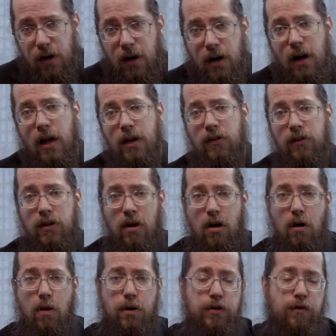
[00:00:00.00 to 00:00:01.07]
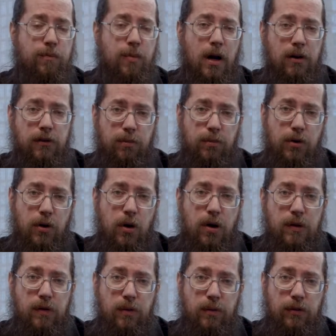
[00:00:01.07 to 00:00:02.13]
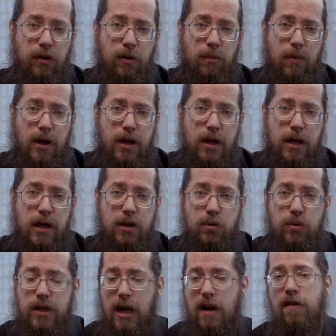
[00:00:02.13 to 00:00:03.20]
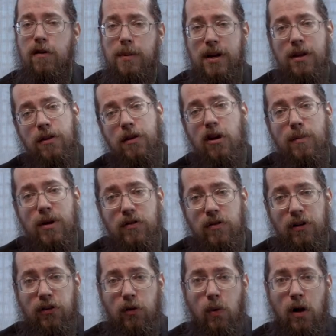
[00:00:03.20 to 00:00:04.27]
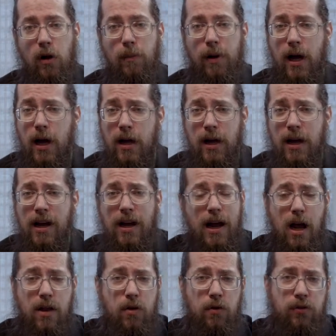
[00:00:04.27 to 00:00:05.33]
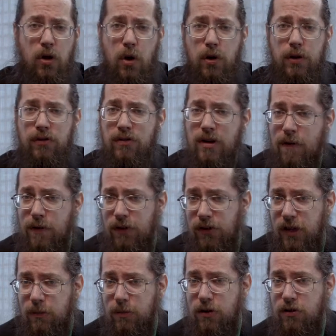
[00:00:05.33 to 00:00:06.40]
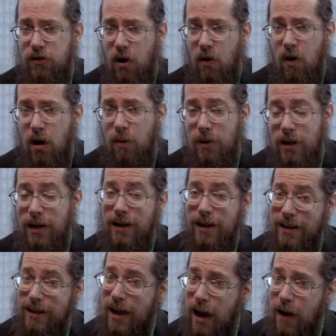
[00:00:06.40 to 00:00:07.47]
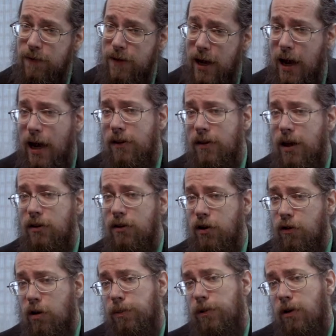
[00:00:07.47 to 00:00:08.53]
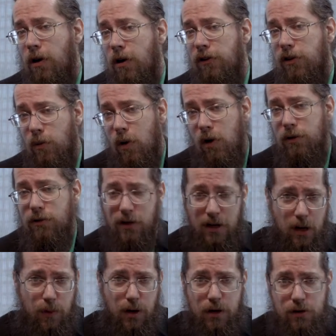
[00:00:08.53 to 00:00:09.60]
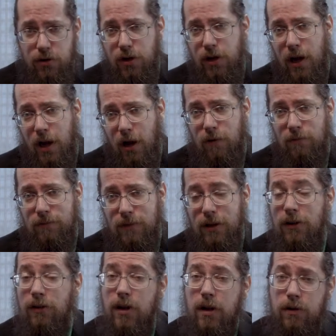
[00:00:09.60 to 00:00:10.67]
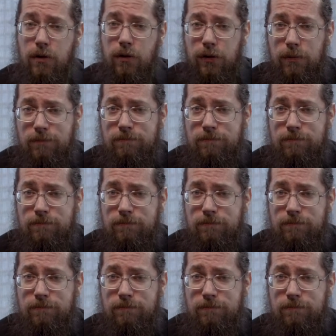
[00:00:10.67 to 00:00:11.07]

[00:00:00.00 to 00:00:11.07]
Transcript: in an ICO or you've bought some tokens from somebody and you gave them an Ethereum address a while back, and those tokens never seem to show up. You have to add that to your cryptocurrency wallet. Today, we're going to show you how. Stay tuned.